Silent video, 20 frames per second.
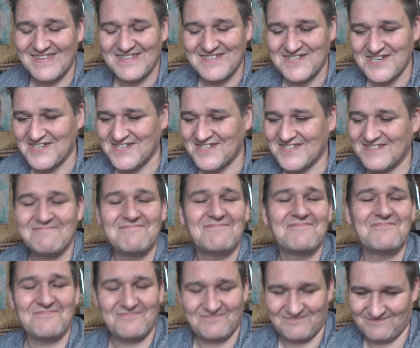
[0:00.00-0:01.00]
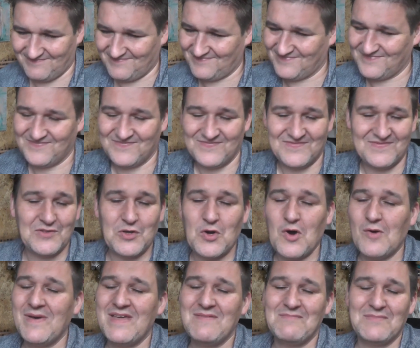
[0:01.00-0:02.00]
just
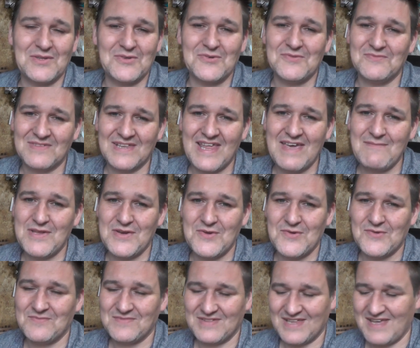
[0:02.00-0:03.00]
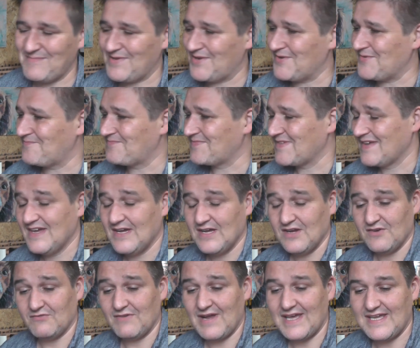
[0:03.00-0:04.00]
comment below, let me know.
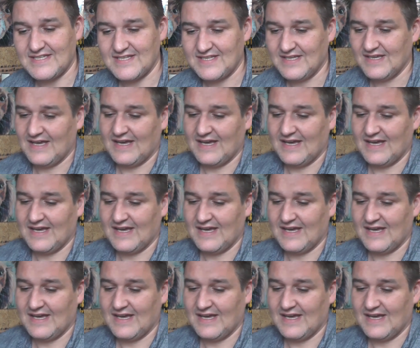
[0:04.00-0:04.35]
Right,